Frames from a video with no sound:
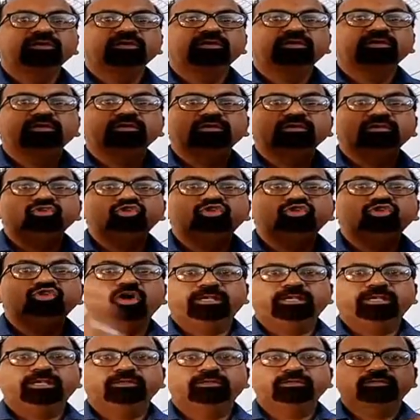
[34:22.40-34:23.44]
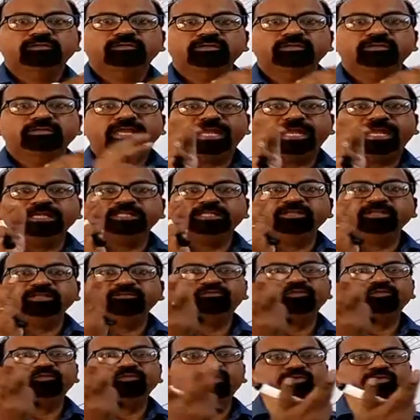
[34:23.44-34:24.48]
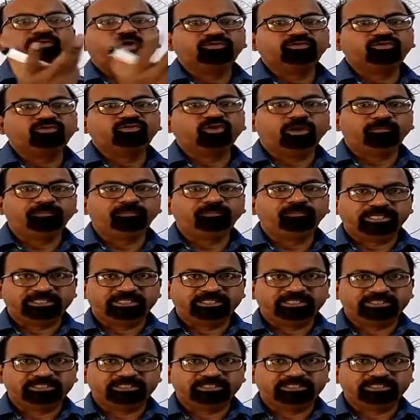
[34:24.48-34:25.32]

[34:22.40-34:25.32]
join and they form the water droplets.